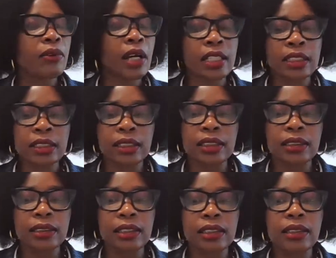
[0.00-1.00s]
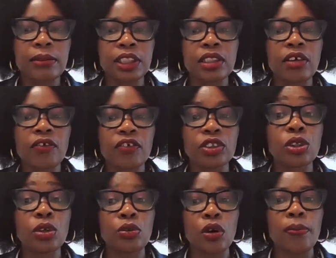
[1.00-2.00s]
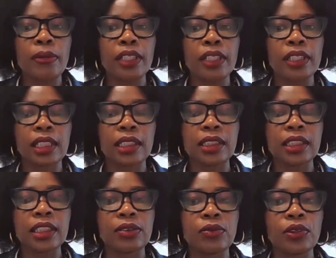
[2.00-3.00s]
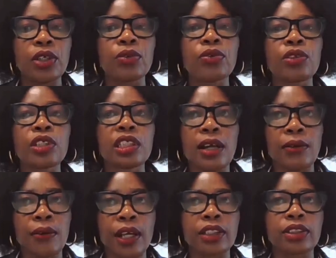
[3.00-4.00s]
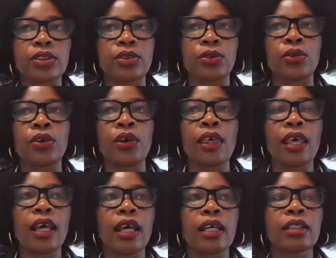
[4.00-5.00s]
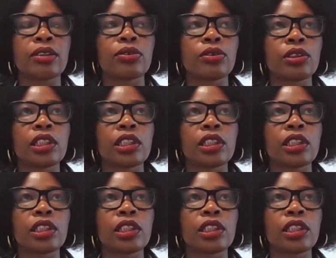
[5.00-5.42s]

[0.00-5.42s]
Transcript: Otherwise, the system itself is so robust that it will redirect you. And